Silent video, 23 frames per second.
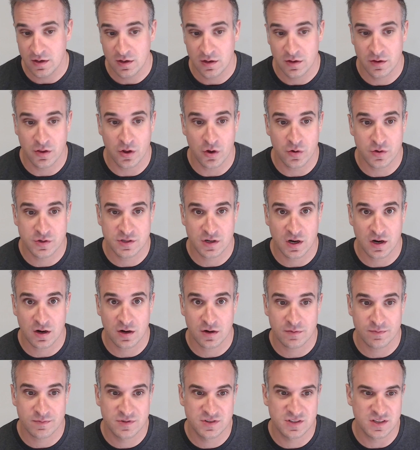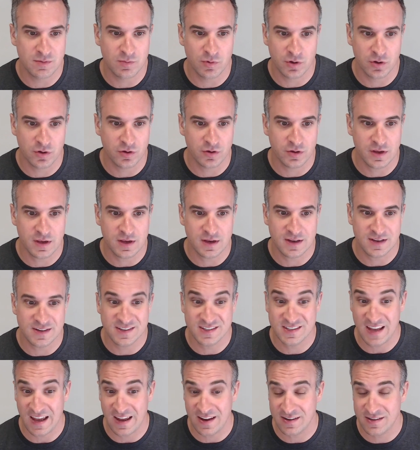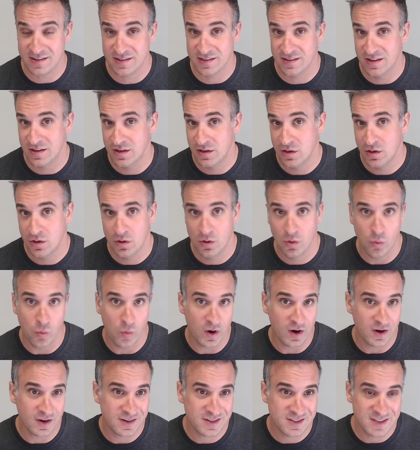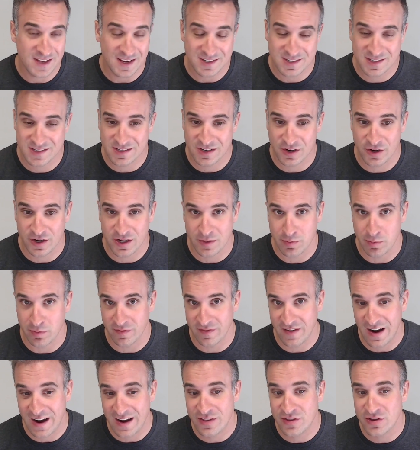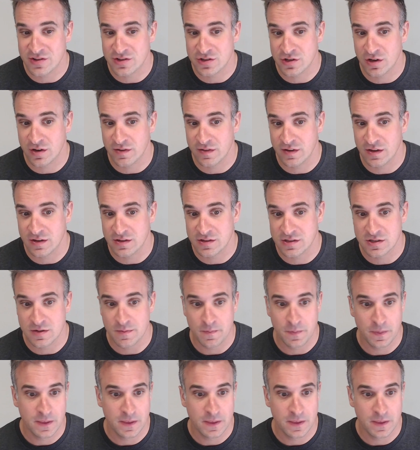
Those are similarly consent, where it's necessary to provide the service,